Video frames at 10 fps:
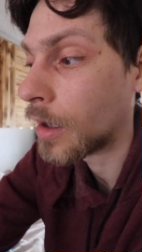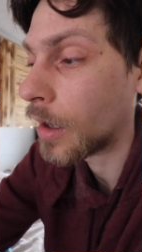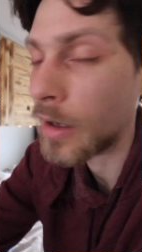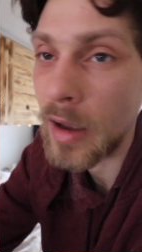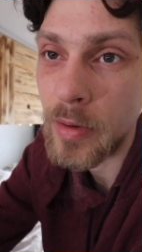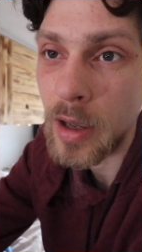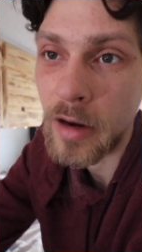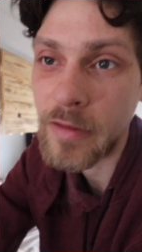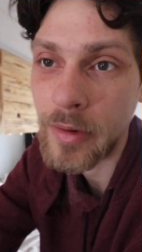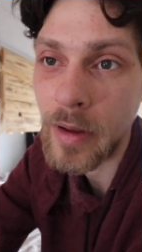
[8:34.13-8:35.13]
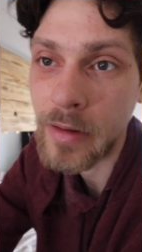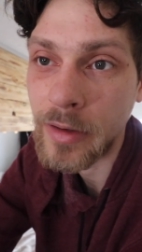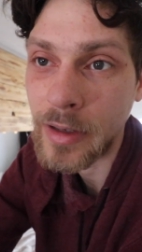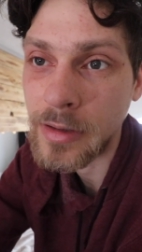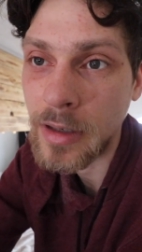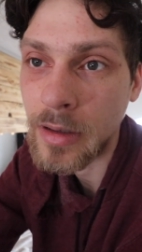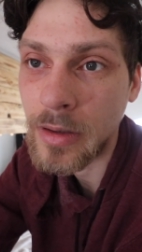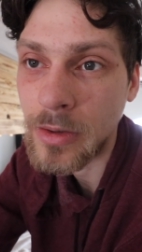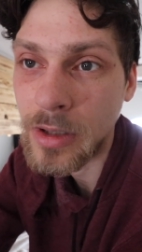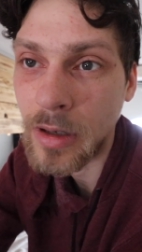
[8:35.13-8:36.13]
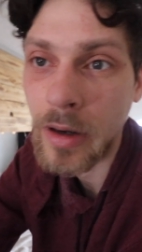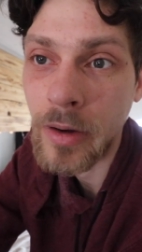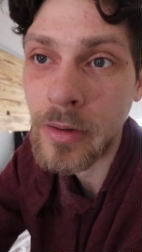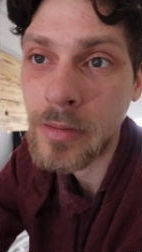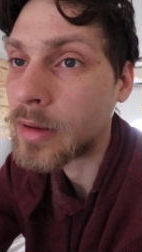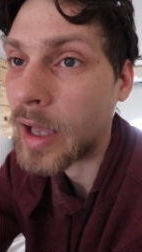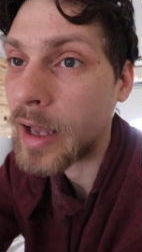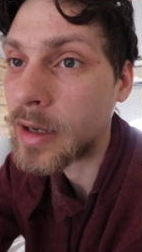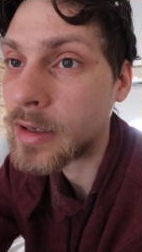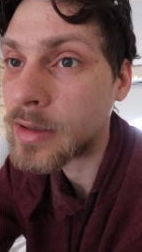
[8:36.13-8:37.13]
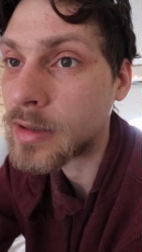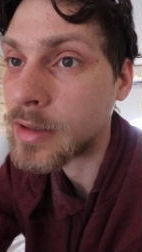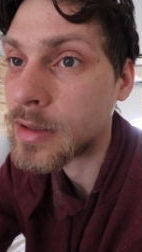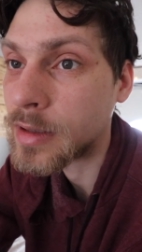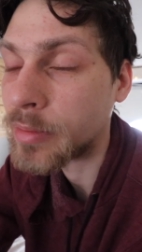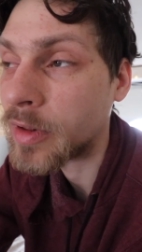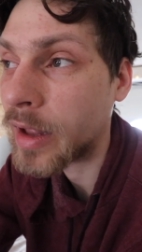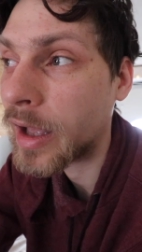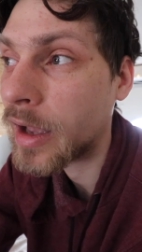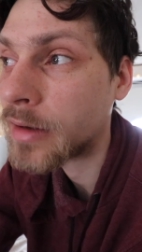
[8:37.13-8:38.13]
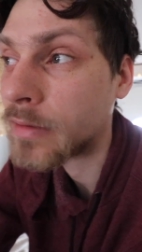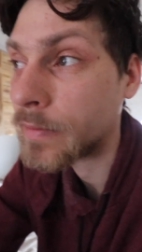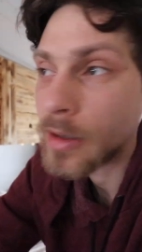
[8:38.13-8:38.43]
and yeah, we got a few other things to do. So that is the plan.